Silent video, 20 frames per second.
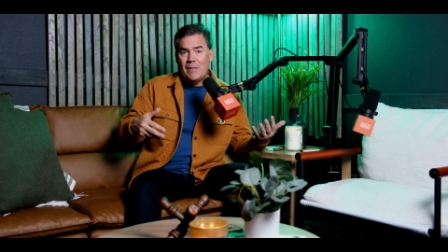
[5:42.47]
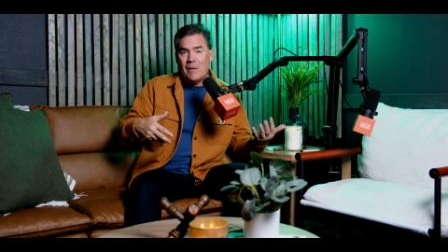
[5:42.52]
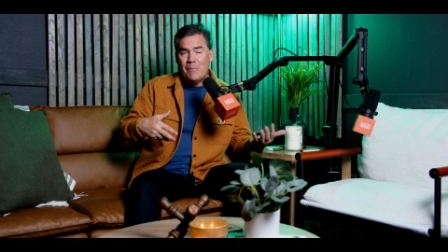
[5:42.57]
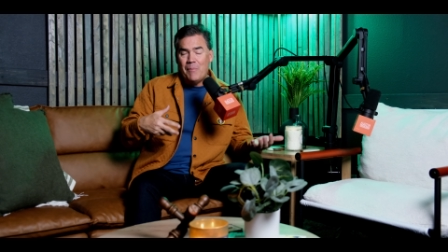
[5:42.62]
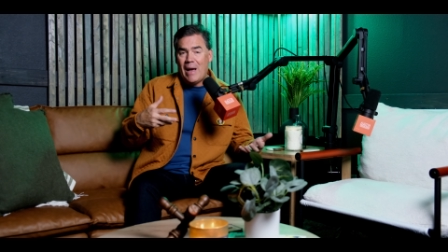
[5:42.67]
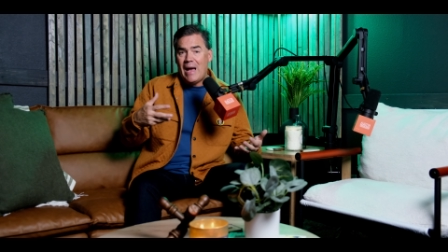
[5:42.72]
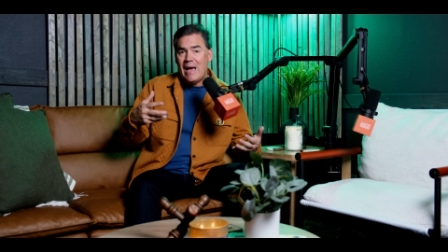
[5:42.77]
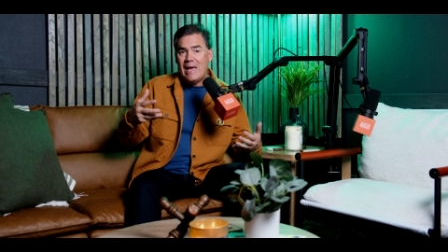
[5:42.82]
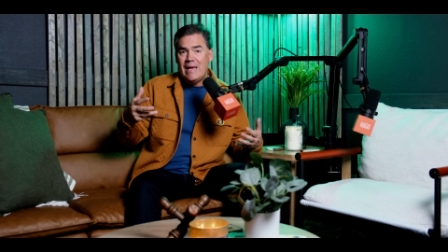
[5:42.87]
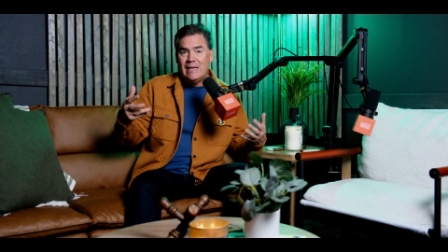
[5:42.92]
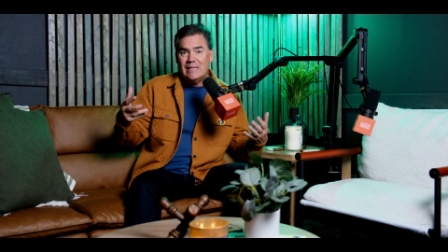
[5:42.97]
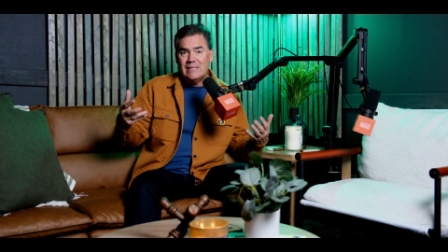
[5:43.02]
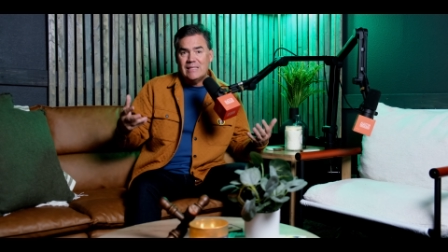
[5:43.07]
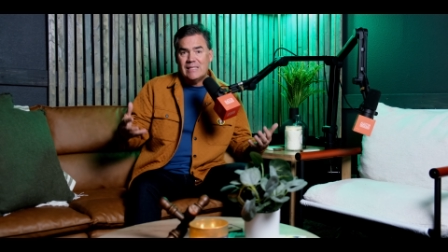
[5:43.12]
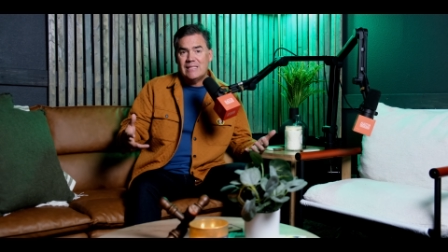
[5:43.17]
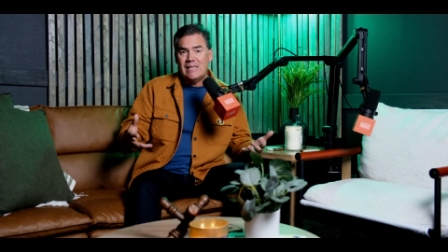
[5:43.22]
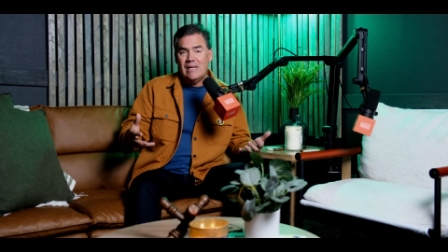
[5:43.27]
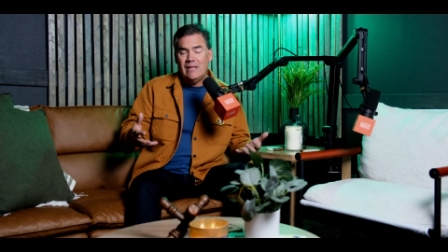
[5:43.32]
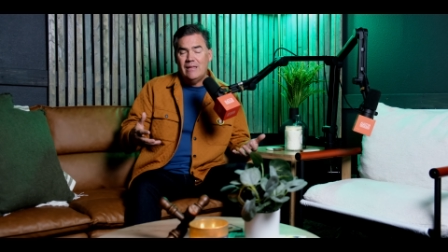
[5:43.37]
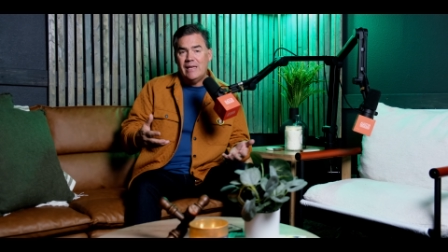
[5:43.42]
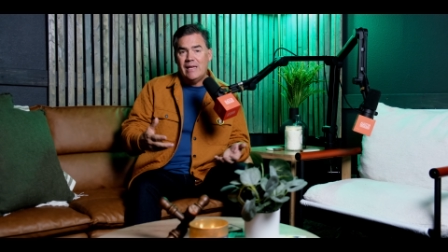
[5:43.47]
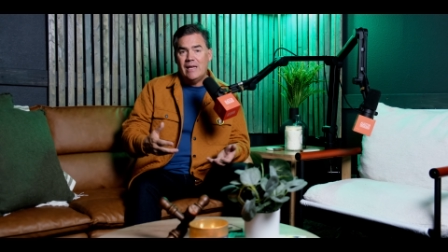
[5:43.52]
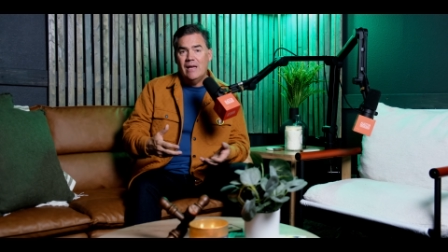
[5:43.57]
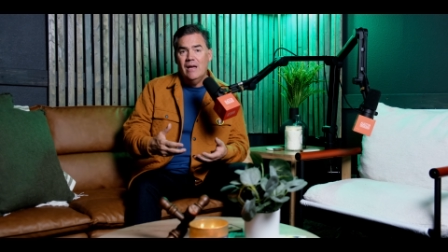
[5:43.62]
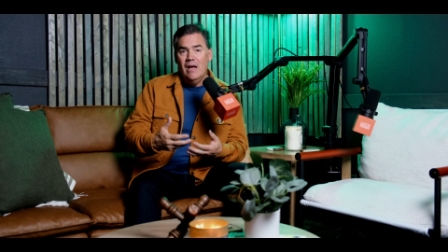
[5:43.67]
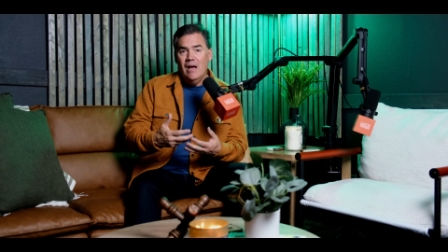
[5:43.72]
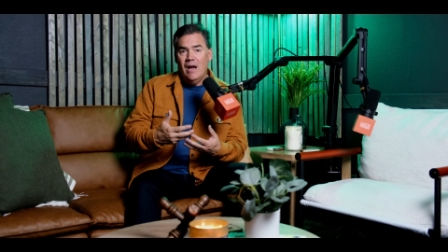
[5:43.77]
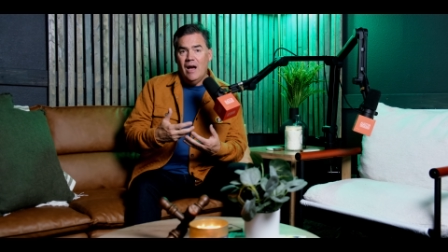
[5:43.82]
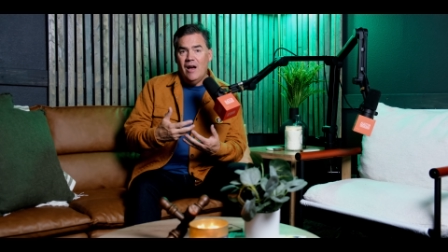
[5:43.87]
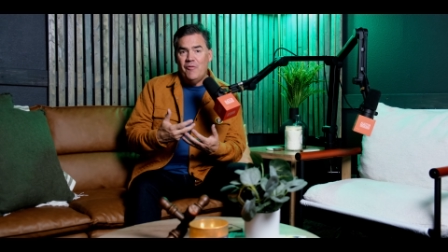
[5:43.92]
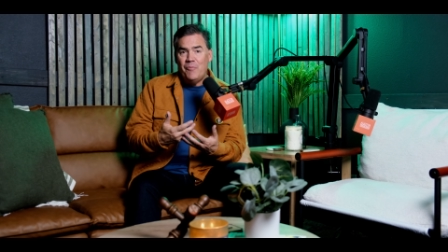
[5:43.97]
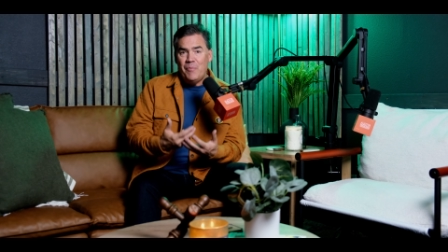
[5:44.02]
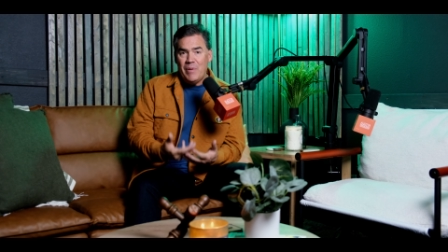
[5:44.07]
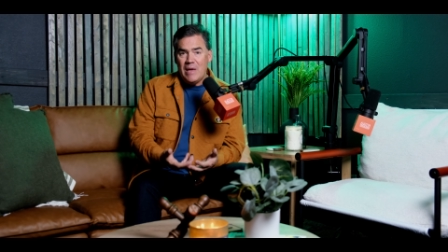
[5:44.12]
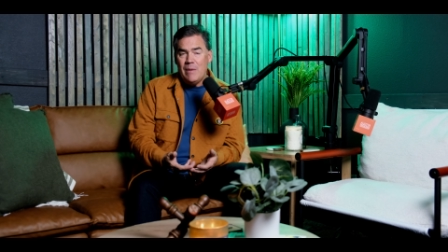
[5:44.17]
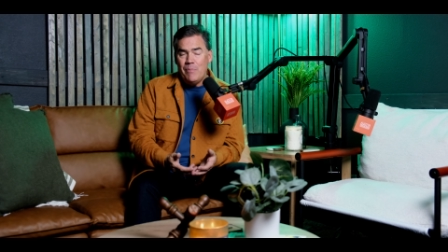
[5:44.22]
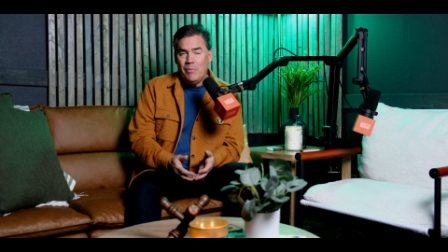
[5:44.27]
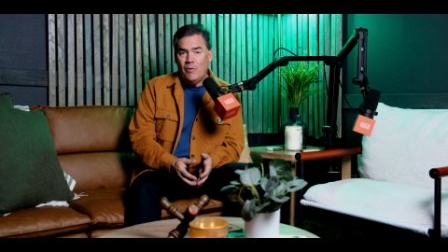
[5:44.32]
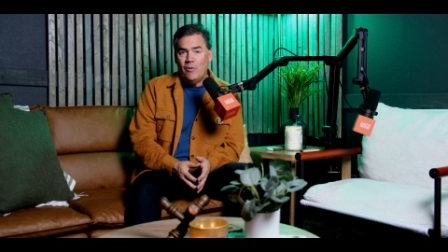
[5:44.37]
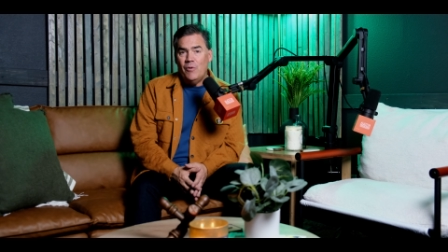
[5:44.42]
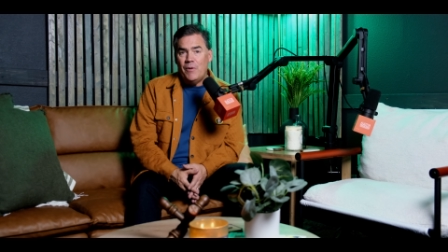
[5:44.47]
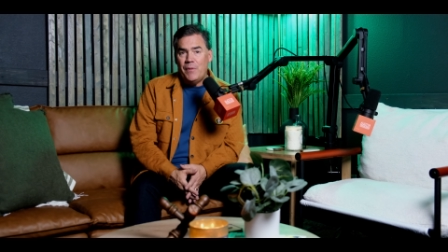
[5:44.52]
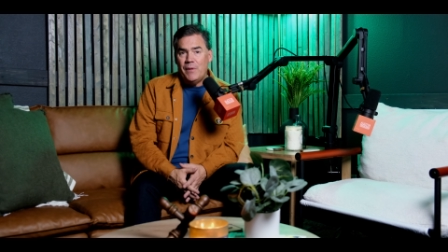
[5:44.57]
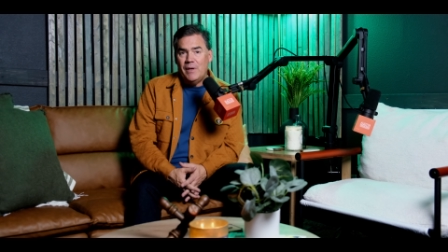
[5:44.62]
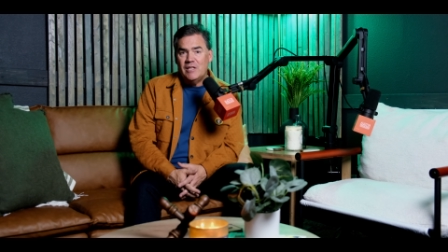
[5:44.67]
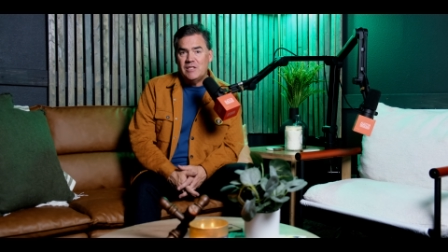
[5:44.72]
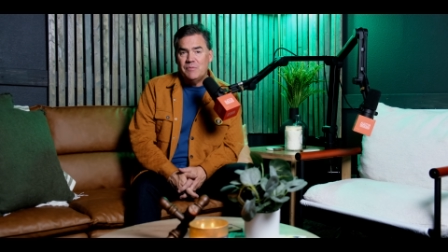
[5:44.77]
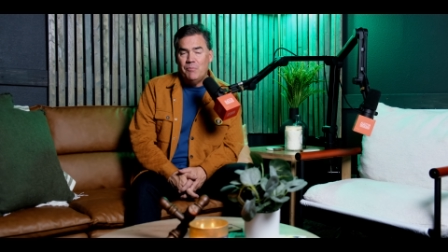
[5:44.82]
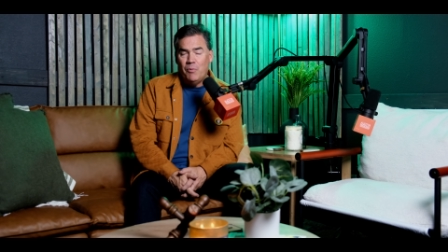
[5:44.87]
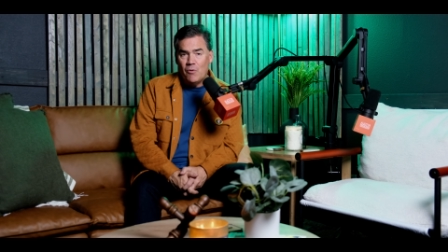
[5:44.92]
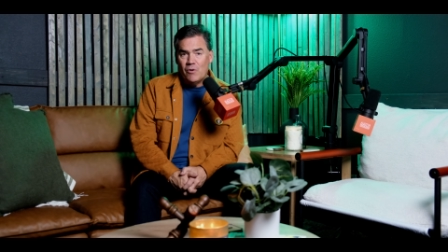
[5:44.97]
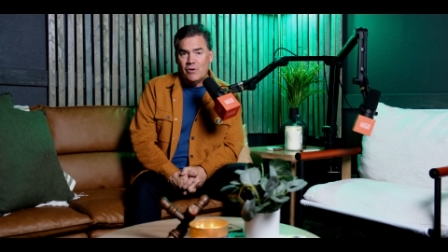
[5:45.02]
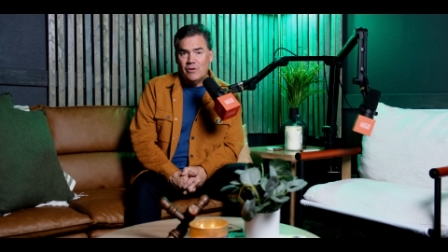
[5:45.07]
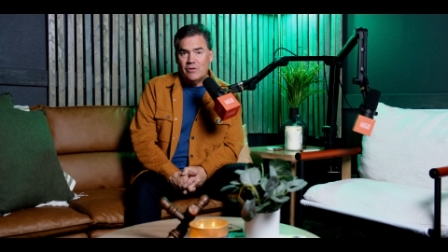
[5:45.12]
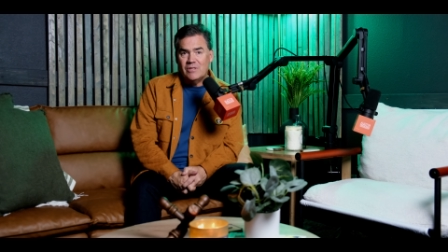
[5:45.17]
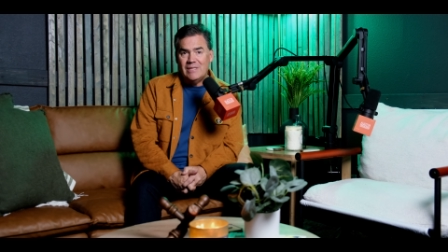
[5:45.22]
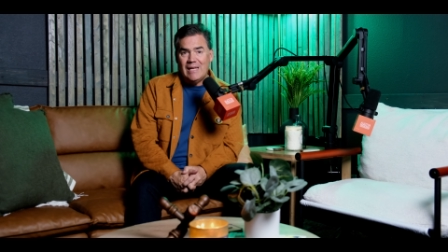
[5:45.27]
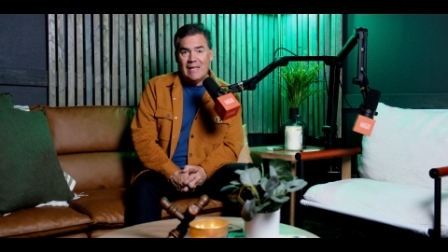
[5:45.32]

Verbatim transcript: the buying and selling of people within its borders.